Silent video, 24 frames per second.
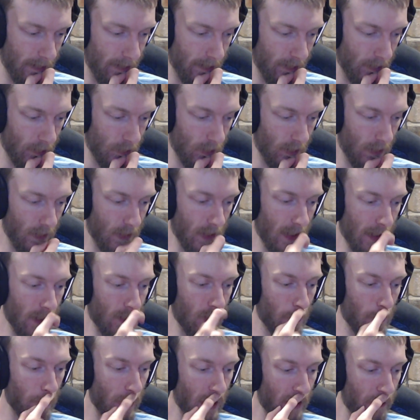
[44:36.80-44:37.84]
Let's see, is
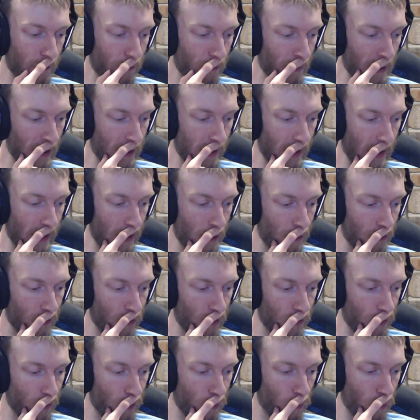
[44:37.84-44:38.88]
it better for me to KO the
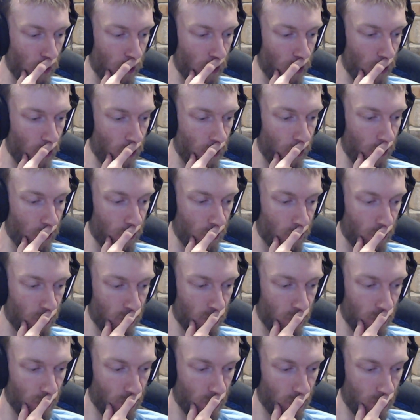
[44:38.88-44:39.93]
Sudowoodo
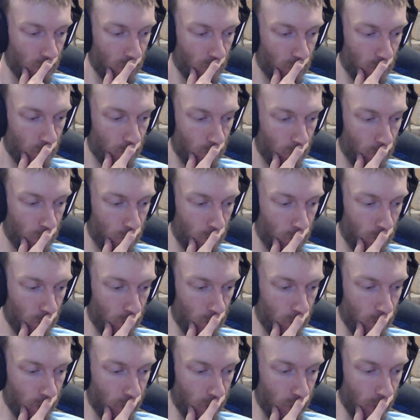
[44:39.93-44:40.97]

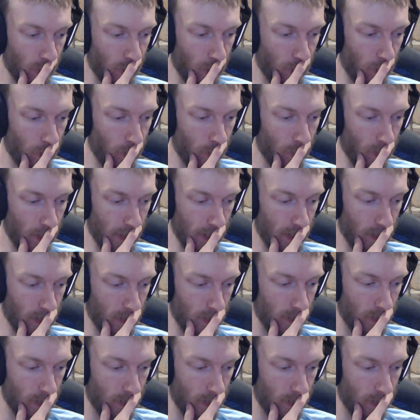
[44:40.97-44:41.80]
or the Curlier?